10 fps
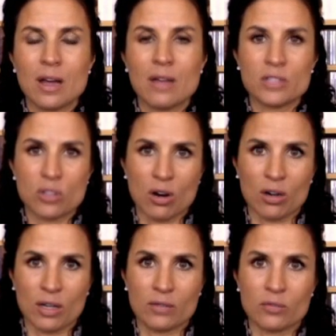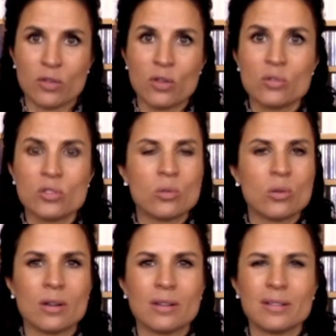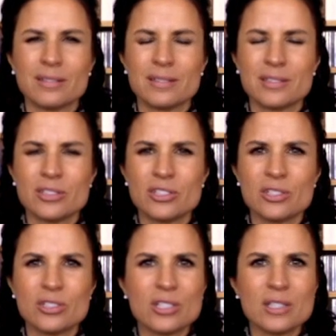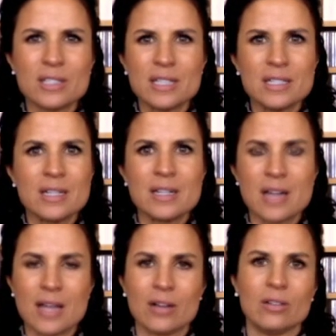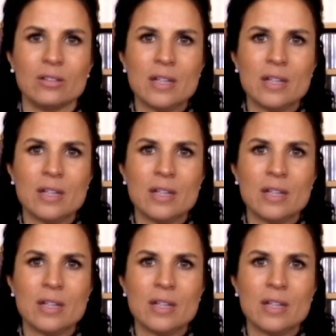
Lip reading: of a target for those who are just in denial